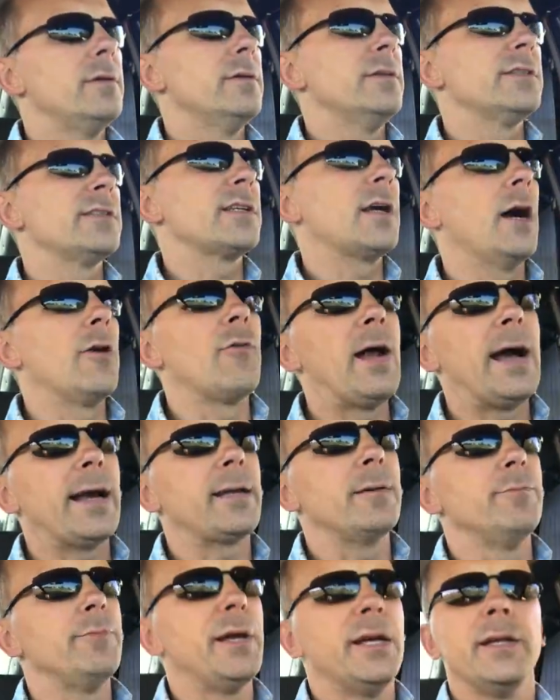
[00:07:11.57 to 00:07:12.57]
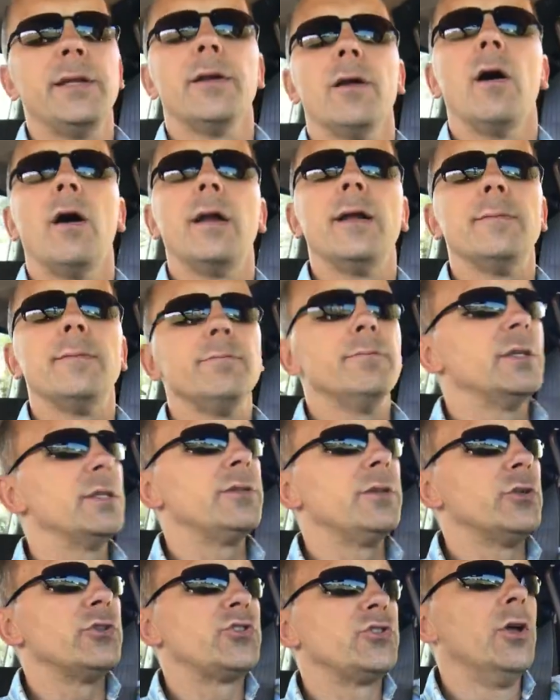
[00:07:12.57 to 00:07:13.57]
This has got rack and pinion on it, but
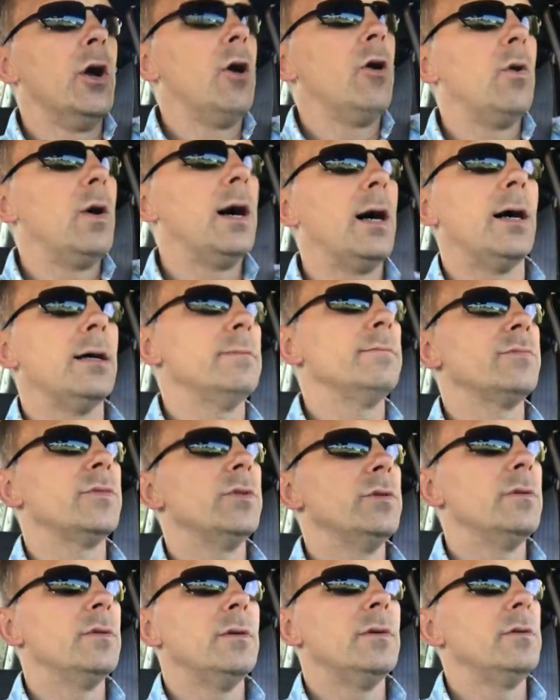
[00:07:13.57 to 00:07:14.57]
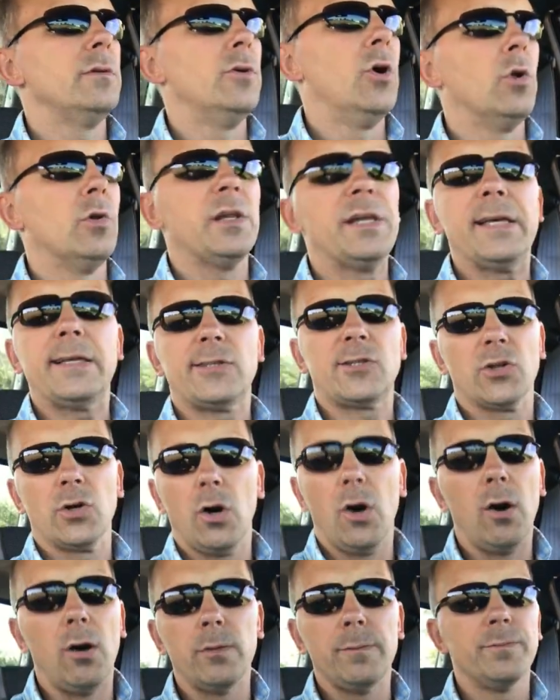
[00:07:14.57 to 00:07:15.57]
there's no leaks at
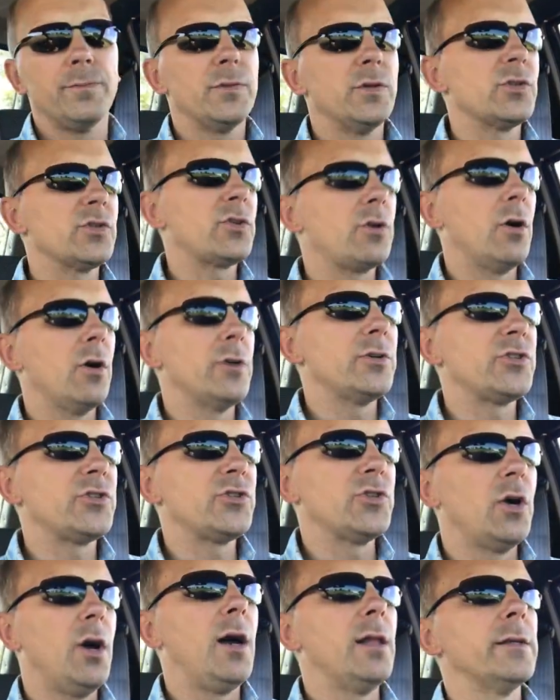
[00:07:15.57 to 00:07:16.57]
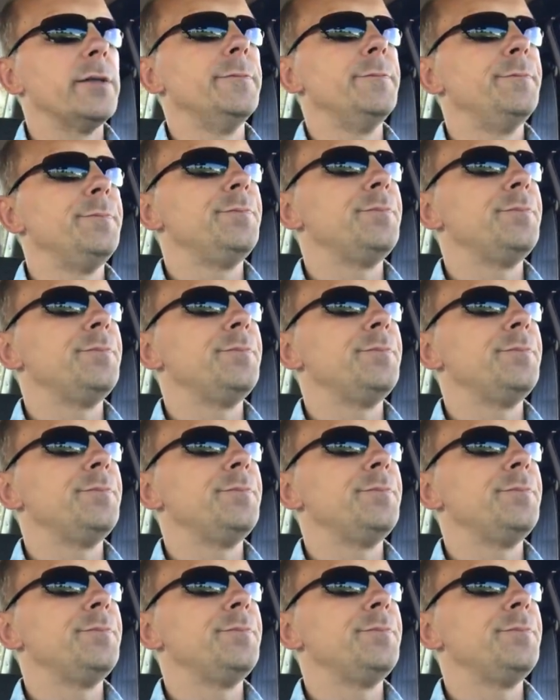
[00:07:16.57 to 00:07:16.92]
all. This car is solid.